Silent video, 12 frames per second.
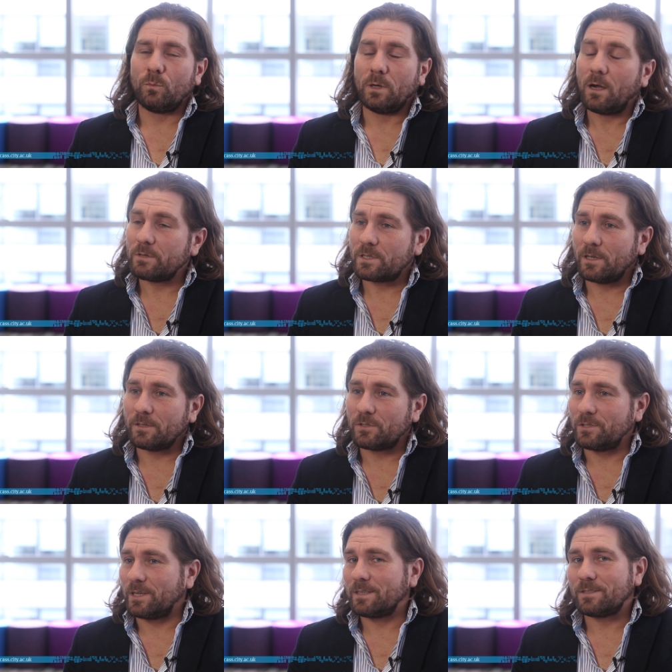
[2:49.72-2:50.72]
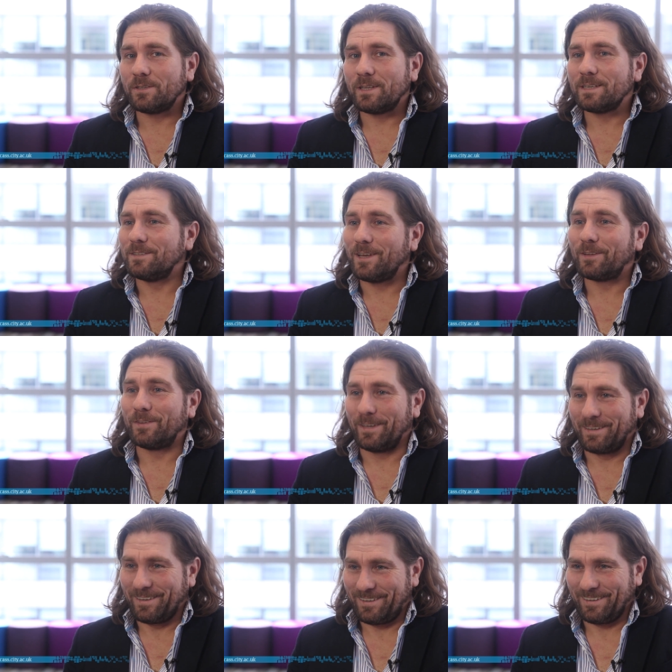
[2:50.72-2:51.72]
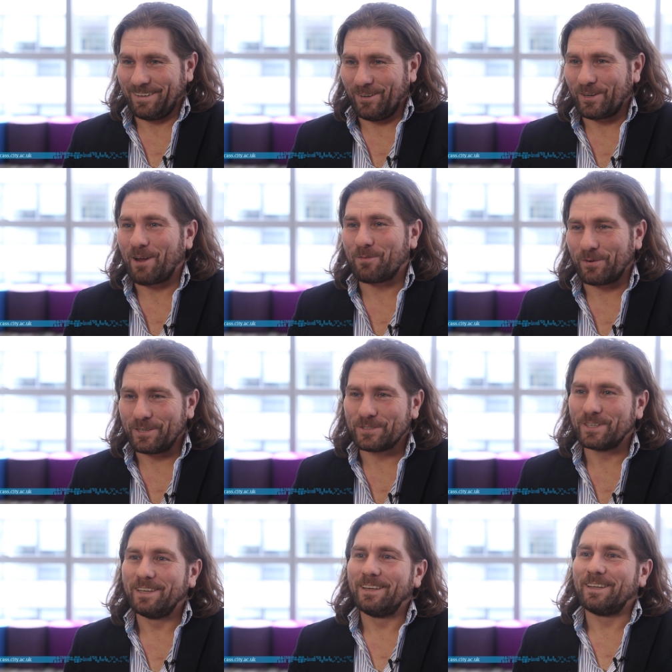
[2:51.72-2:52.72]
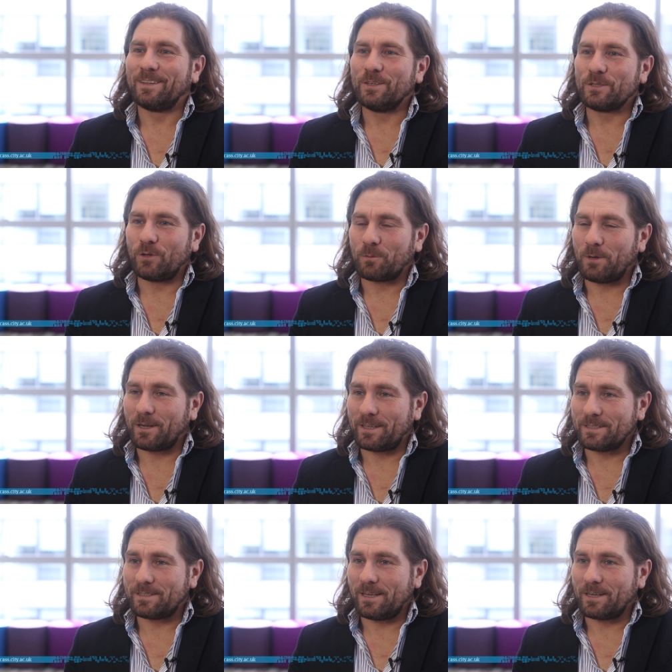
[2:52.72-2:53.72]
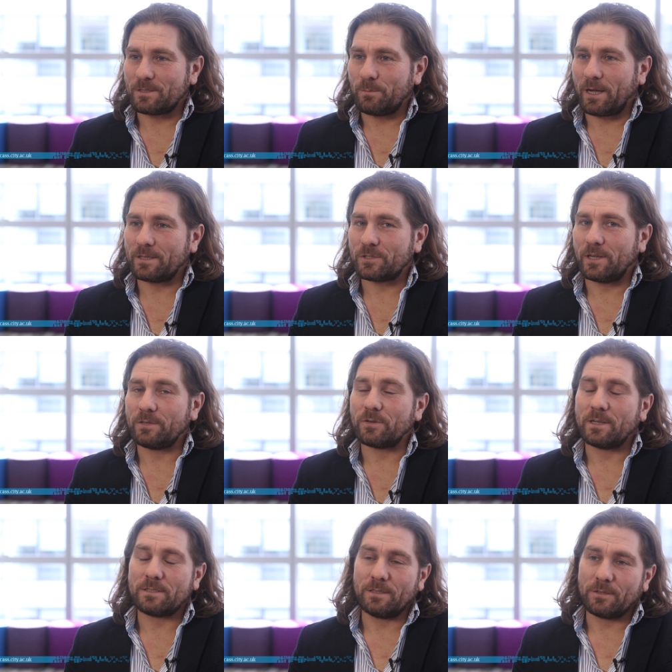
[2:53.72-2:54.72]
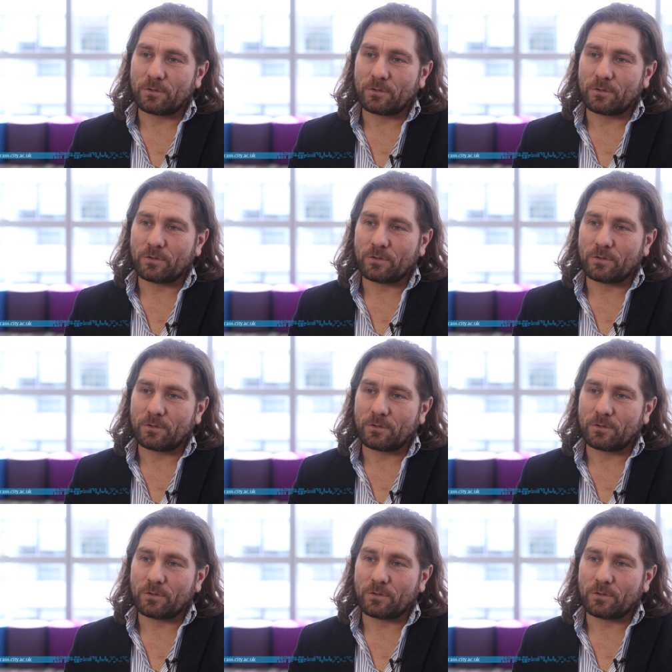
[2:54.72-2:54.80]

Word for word: Well, our research suggests that there's nothing, on average, that stock markets tell us about exchange rates in the